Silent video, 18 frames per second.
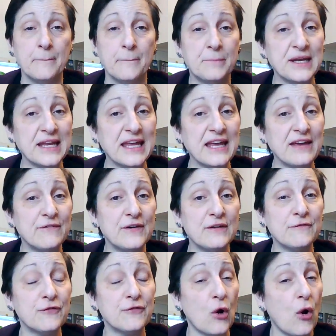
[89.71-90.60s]
But
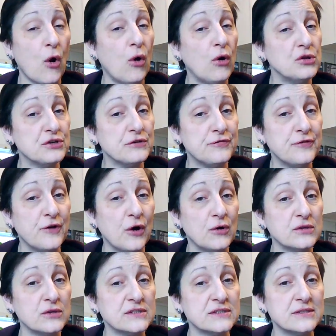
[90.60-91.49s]
even for older
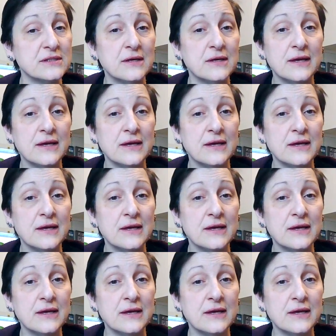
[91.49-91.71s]
folks